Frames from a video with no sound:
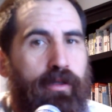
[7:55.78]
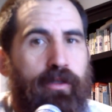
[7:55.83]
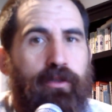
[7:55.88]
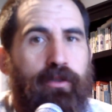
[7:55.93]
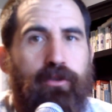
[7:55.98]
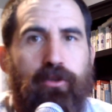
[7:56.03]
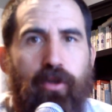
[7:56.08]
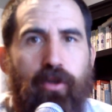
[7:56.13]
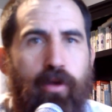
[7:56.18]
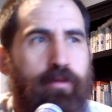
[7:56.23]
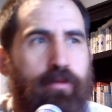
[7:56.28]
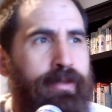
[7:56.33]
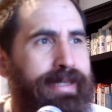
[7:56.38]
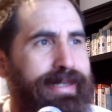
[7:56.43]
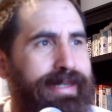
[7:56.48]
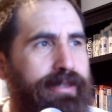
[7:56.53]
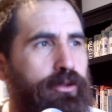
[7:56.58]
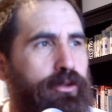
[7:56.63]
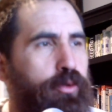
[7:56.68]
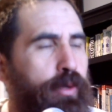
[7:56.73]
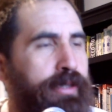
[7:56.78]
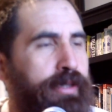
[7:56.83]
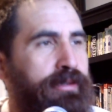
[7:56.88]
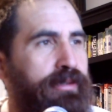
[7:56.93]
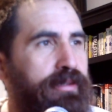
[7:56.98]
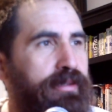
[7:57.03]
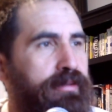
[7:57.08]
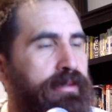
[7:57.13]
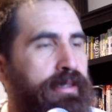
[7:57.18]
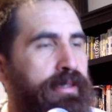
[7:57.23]
So don't get it
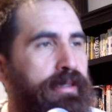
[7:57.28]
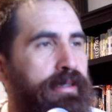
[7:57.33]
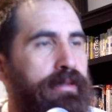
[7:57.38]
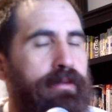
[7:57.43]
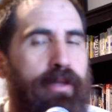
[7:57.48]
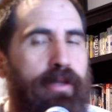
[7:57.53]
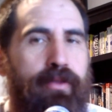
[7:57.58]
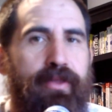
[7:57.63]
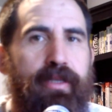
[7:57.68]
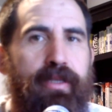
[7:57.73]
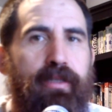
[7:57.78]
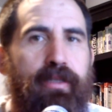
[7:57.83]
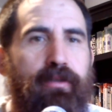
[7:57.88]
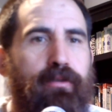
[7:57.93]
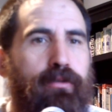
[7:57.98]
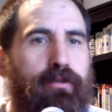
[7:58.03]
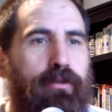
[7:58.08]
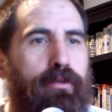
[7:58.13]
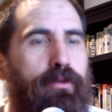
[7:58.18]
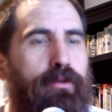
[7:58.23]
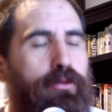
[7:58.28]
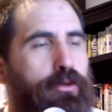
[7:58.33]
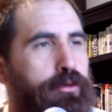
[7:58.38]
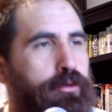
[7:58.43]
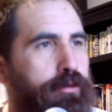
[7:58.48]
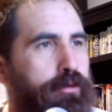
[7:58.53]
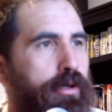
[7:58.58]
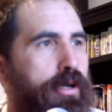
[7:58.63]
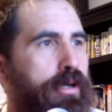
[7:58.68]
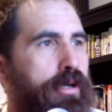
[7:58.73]
twisted thinking that this
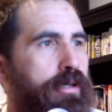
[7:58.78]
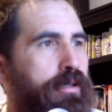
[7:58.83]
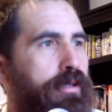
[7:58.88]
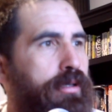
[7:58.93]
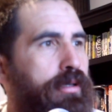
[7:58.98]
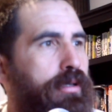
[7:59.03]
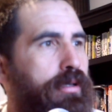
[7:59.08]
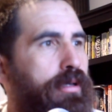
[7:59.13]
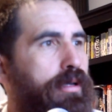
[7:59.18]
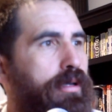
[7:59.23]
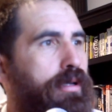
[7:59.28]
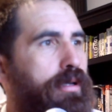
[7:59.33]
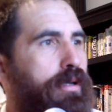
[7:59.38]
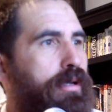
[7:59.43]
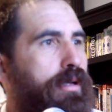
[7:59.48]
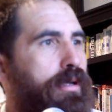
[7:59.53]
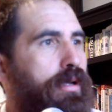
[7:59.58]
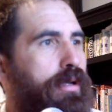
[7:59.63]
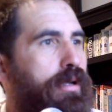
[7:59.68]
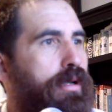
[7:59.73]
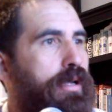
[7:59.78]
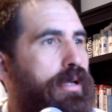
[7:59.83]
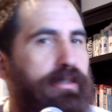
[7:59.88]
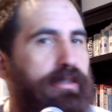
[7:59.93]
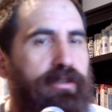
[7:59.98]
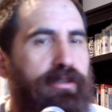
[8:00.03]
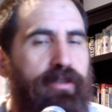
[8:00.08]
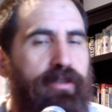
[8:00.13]
drug is